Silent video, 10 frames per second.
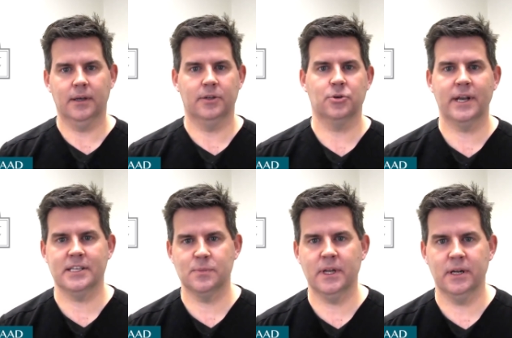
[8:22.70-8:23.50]

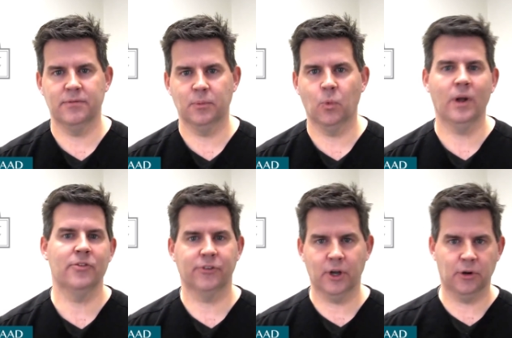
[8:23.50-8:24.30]
transmitted from one
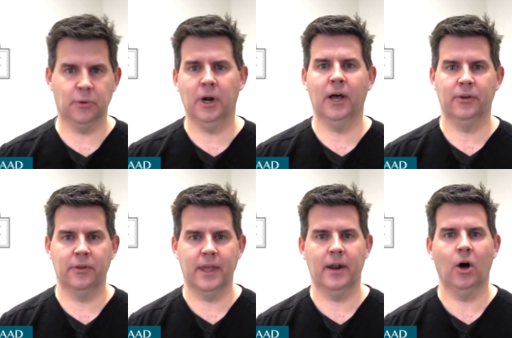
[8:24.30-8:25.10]
cell to another
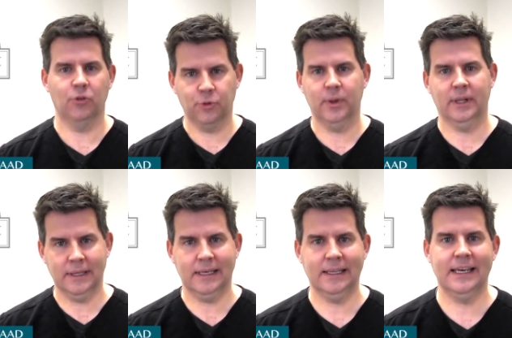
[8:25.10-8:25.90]
that
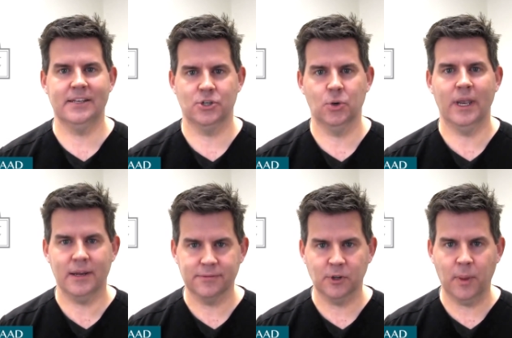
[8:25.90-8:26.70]
ultimately lead to
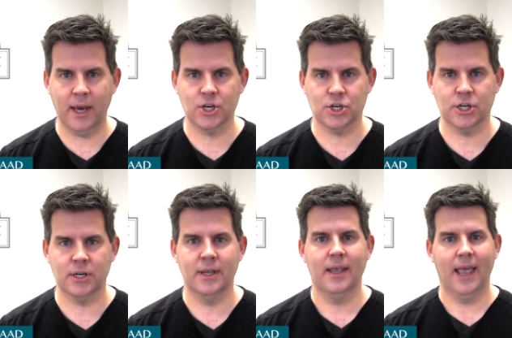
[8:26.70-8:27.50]

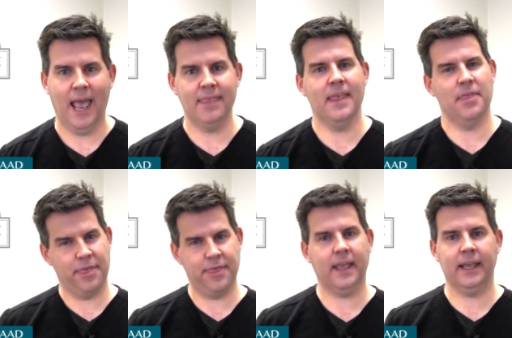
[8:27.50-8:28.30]
inflammation and then
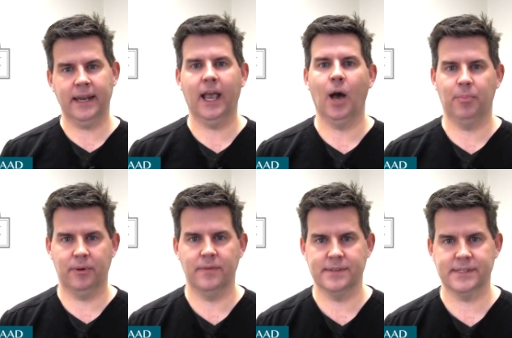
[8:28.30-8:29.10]
thickening up
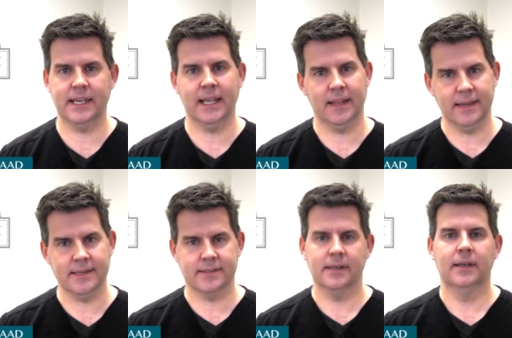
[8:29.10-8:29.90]
of the skin in
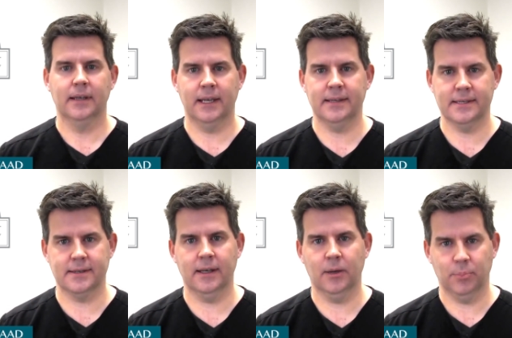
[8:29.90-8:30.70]
these
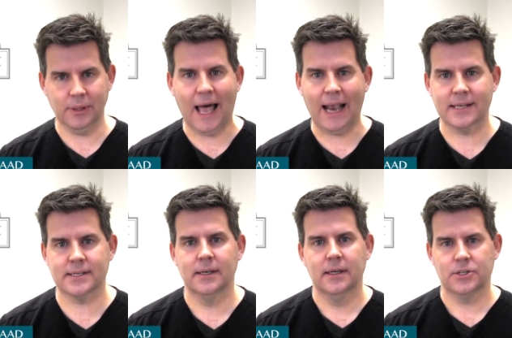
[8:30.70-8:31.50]

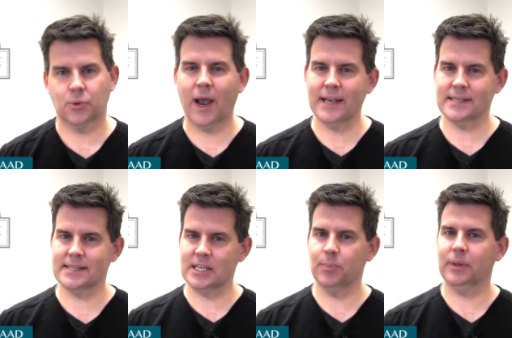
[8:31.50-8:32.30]
plaques.
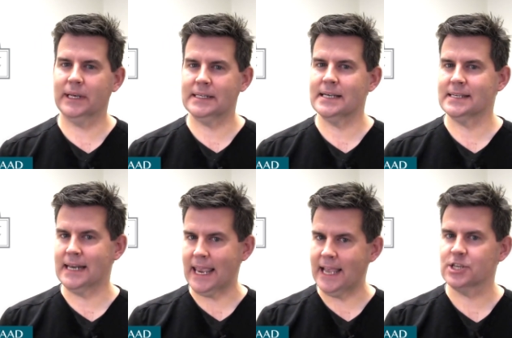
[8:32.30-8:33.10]
Psoriasis typically doesn't
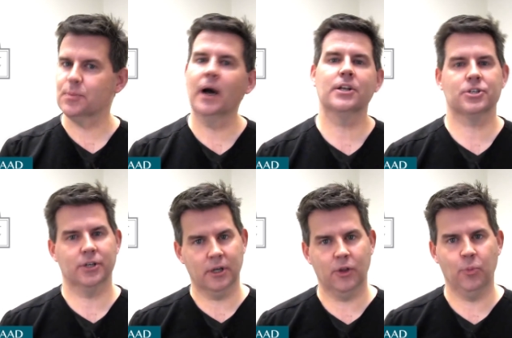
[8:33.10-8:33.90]
itch much,
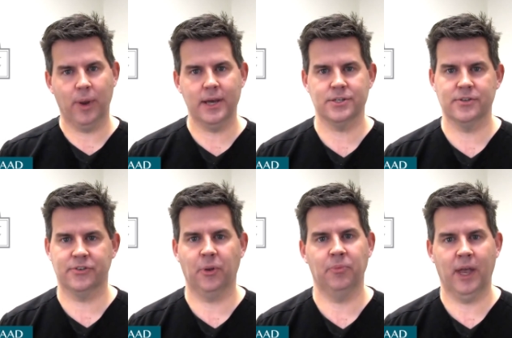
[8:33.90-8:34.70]
although patients
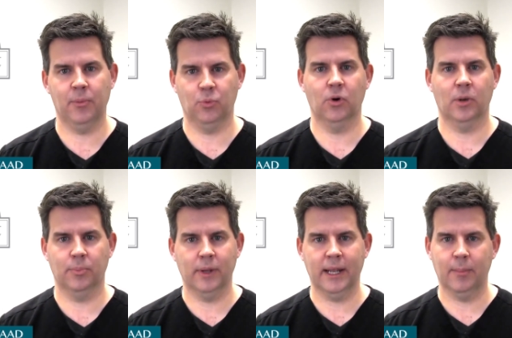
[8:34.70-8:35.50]
sometimes will
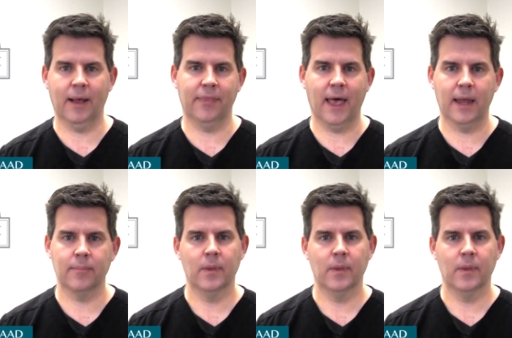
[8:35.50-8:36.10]
complain about that.